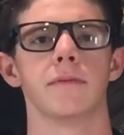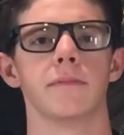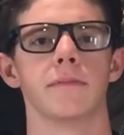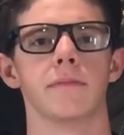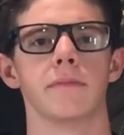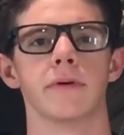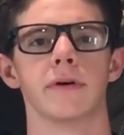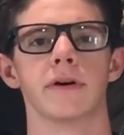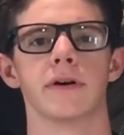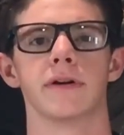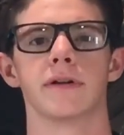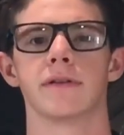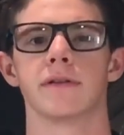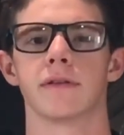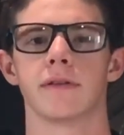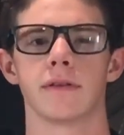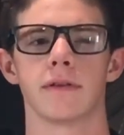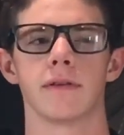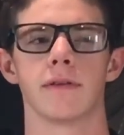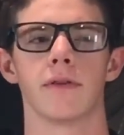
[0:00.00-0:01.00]
but
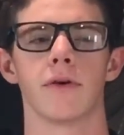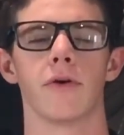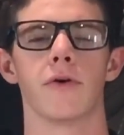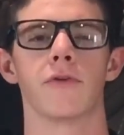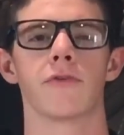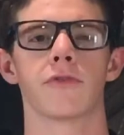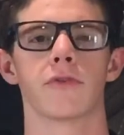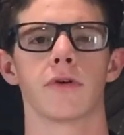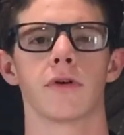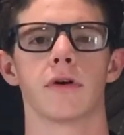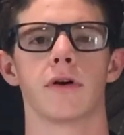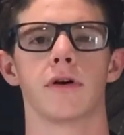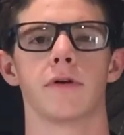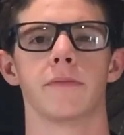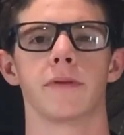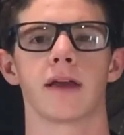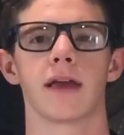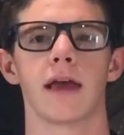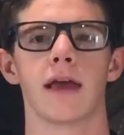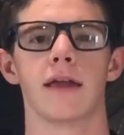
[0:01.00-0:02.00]
the overall
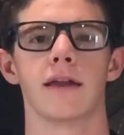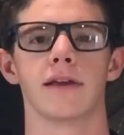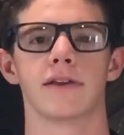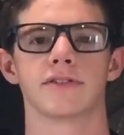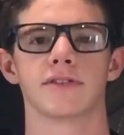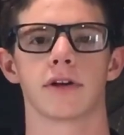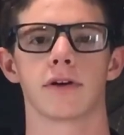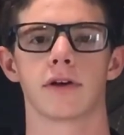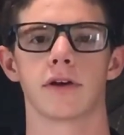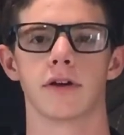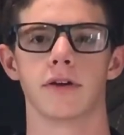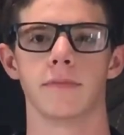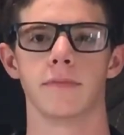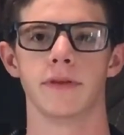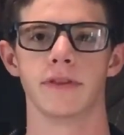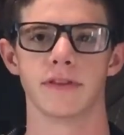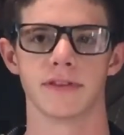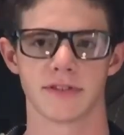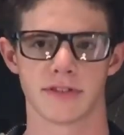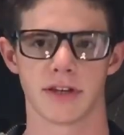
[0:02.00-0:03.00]
mechanics are going to be
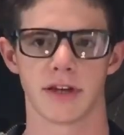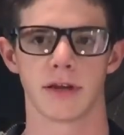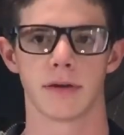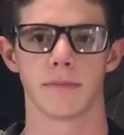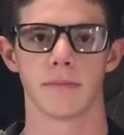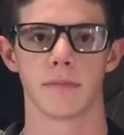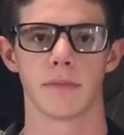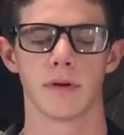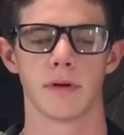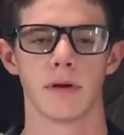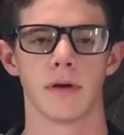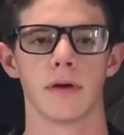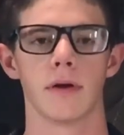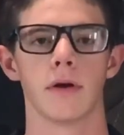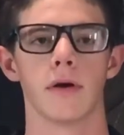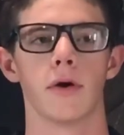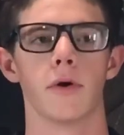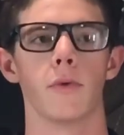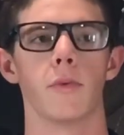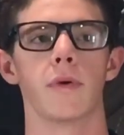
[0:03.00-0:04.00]
the same.
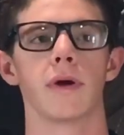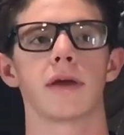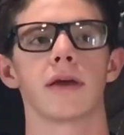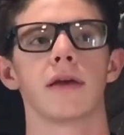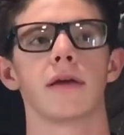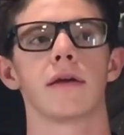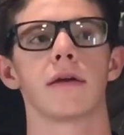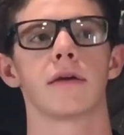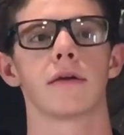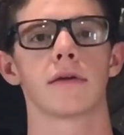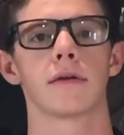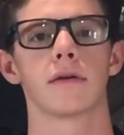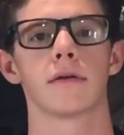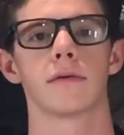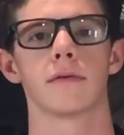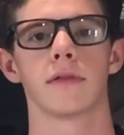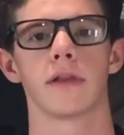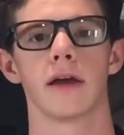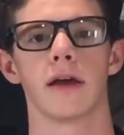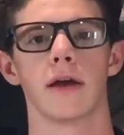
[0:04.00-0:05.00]
A wicking
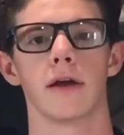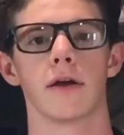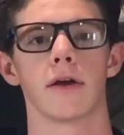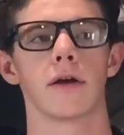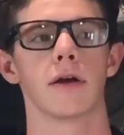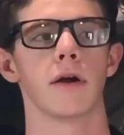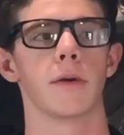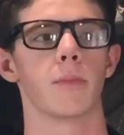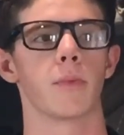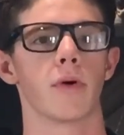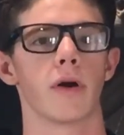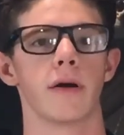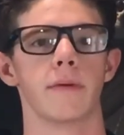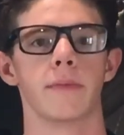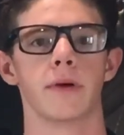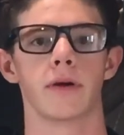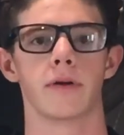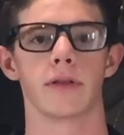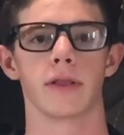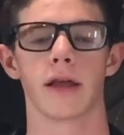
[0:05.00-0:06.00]
layer,
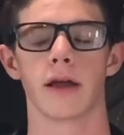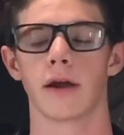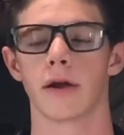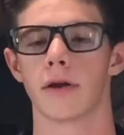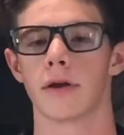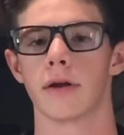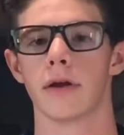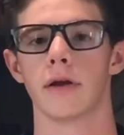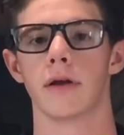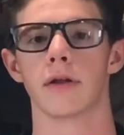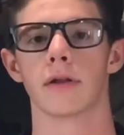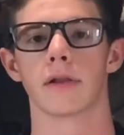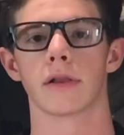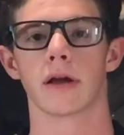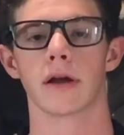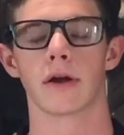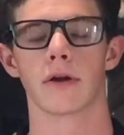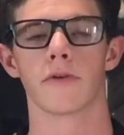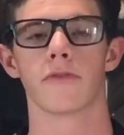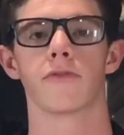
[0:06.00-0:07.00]
primary layer, and a
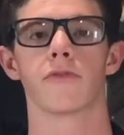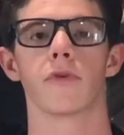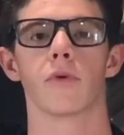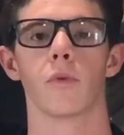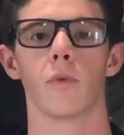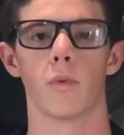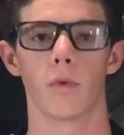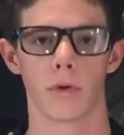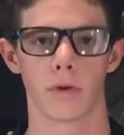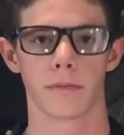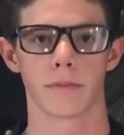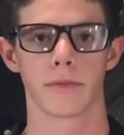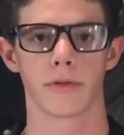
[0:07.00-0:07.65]
layer for warmth.